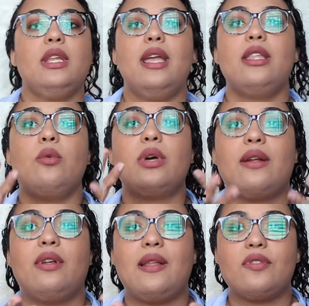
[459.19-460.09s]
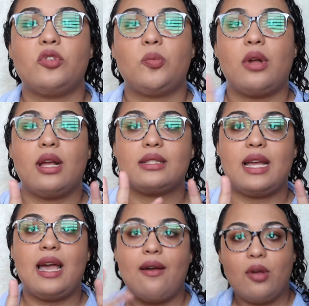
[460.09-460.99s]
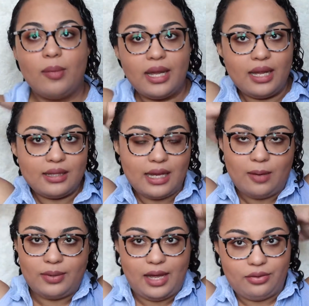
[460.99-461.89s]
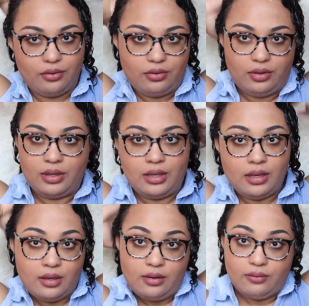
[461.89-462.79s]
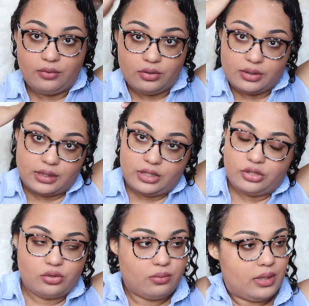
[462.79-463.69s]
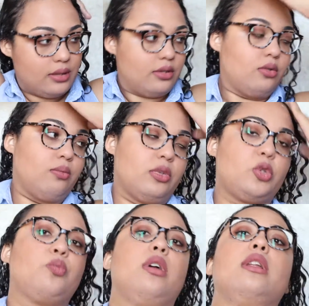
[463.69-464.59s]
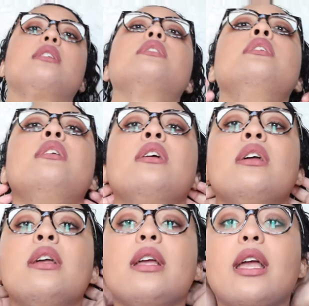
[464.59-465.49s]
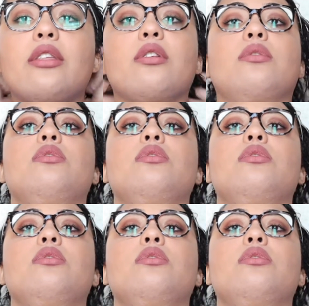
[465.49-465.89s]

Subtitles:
And then whatever leftover product I have on my hands, I apply it through the roots, because you don't want too much product in your